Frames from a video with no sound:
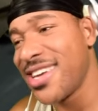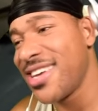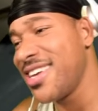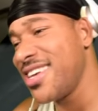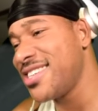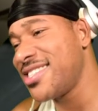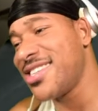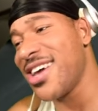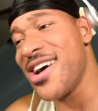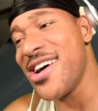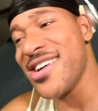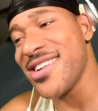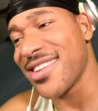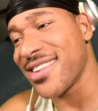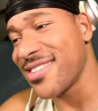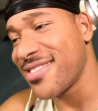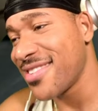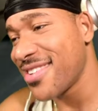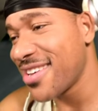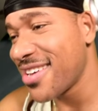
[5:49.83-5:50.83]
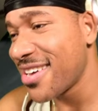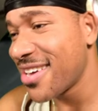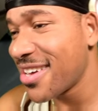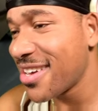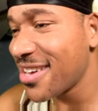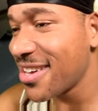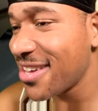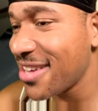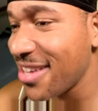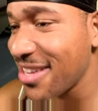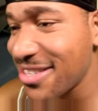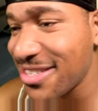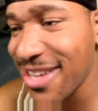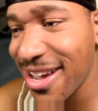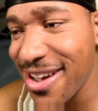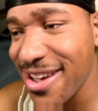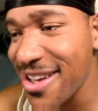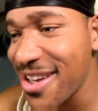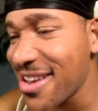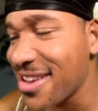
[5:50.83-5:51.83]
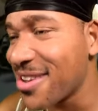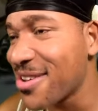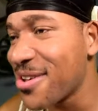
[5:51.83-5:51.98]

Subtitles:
He's done. He's done.